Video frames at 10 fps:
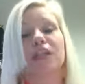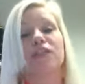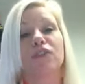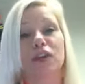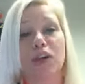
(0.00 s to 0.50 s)

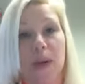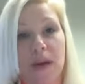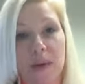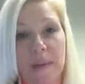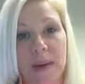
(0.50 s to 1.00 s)
It's a good way
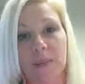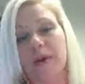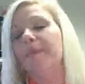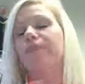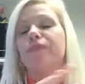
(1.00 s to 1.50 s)
to remember
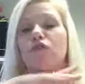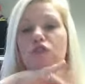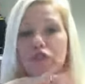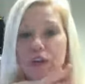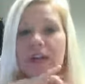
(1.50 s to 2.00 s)
it.
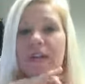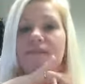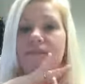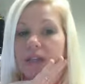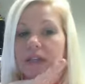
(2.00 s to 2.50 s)
Dirty,
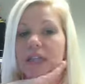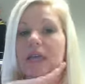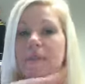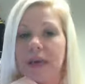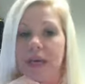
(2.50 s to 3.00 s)

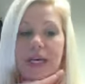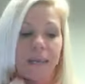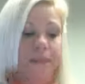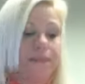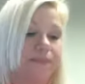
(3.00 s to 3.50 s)
filthy, pig.
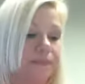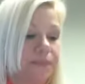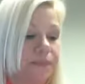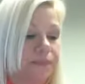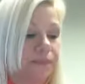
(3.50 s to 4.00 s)

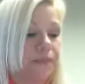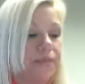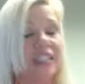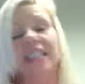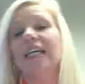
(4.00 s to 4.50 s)

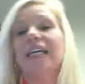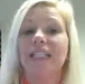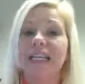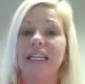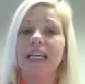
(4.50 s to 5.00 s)

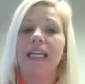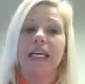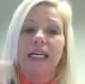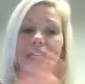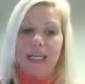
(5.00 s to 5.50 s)
Clean,
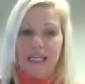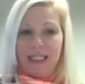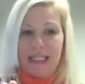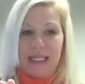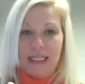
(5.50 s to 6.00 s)

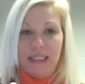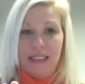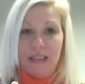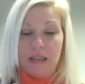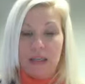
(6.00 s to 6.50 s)
clean.
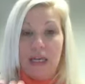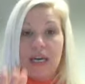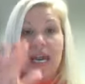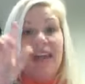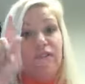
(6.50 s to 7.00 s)

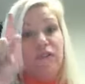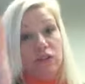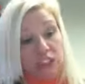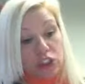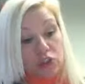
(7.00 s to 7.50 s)
If
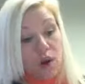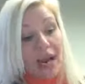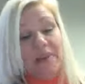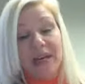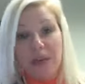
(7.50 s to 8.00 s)
you're
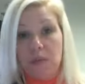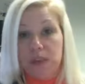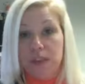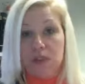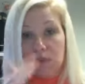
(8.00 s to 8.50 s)
describing it,
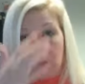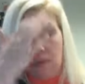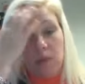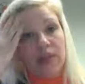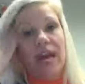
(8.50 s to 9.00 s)
which is
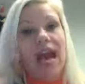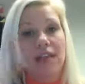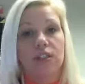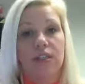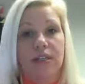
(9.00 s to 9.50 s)
what the
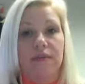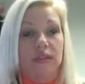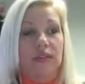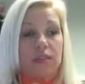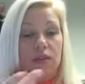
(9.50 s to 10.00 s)
adjective
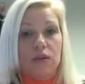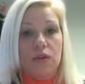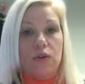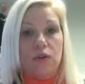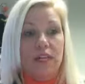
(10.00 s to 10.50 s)
is, so
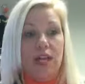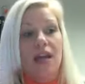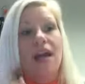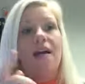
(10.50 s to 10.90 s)
you're saying